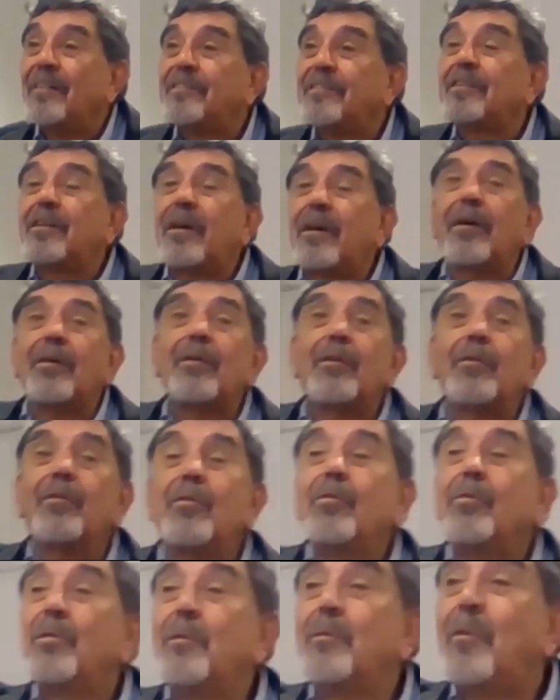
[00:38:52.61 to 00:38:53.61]

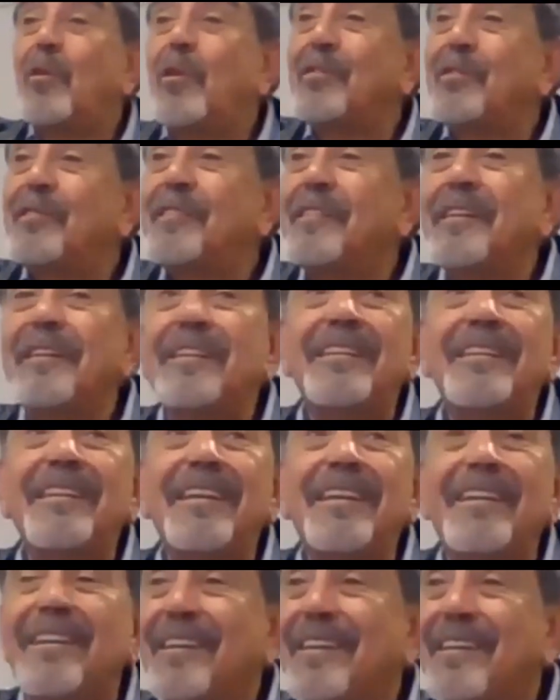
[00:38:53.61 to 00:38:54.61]
The births in
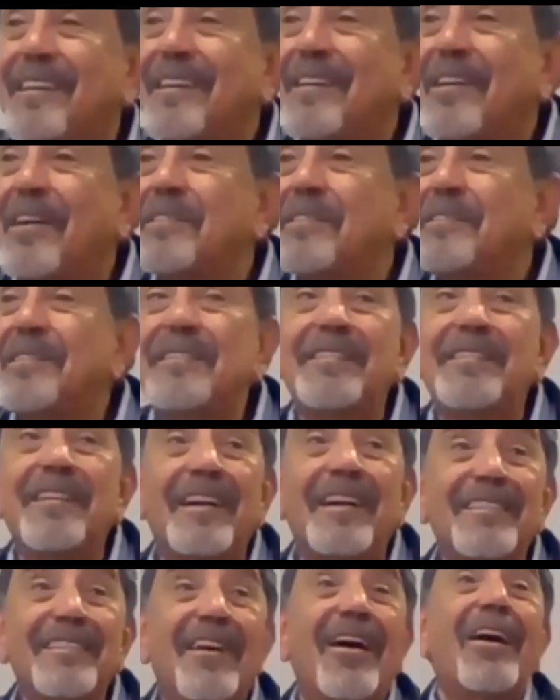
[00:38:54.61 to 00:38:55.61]
the
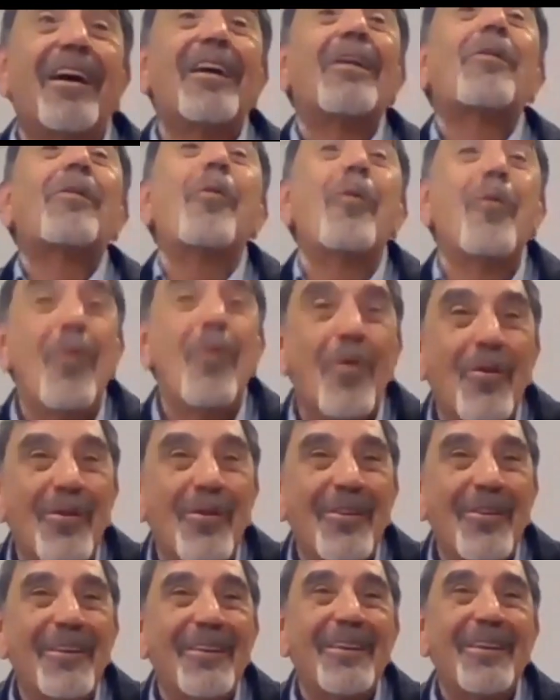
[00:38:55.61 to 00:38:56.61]
countryside are low,
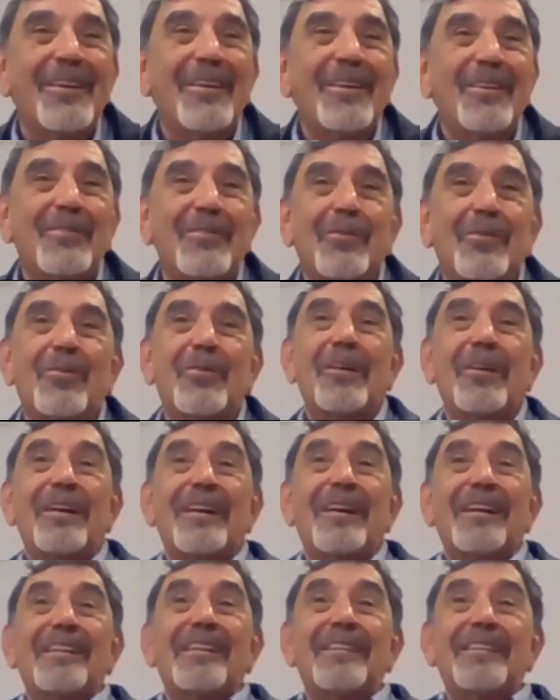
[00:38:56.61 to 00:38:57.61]
so
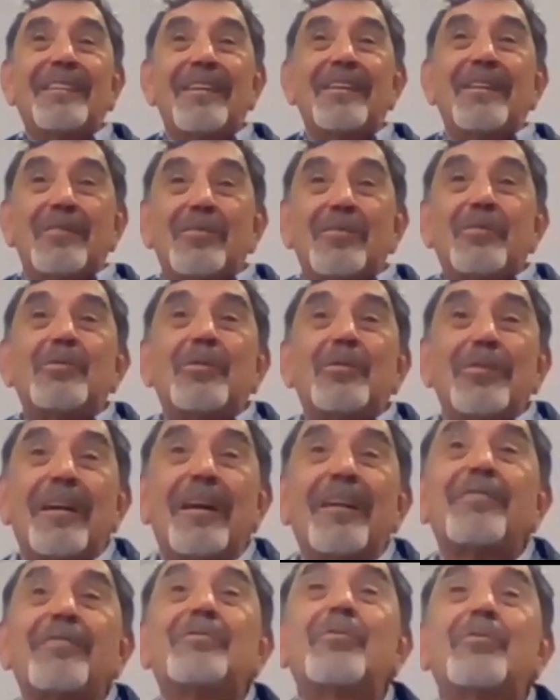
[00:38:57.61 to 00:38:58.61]
you don't
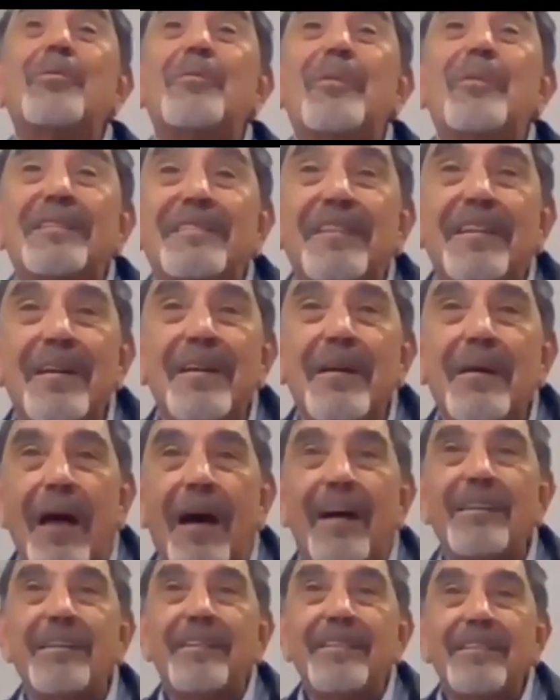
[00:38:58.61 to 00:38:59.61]
have so much.
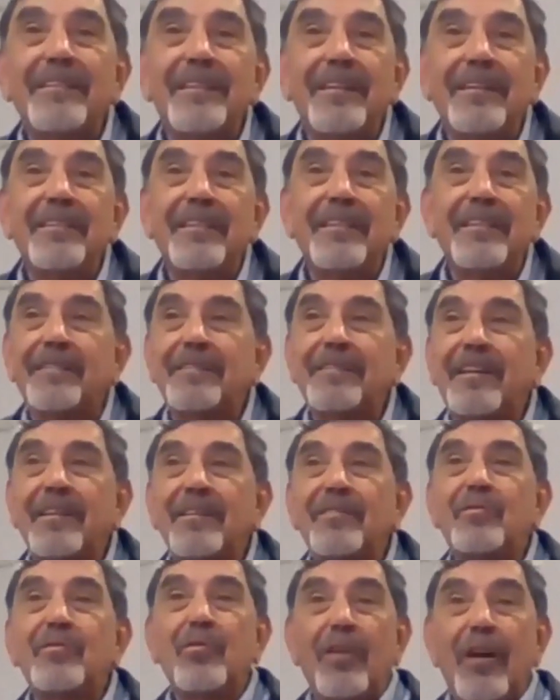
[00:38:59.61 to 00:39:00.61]
And in that
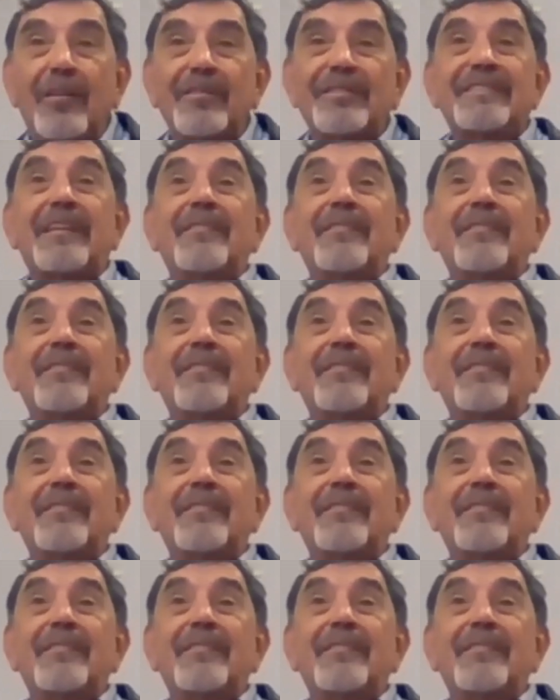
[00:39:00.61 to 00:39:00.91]
case, you have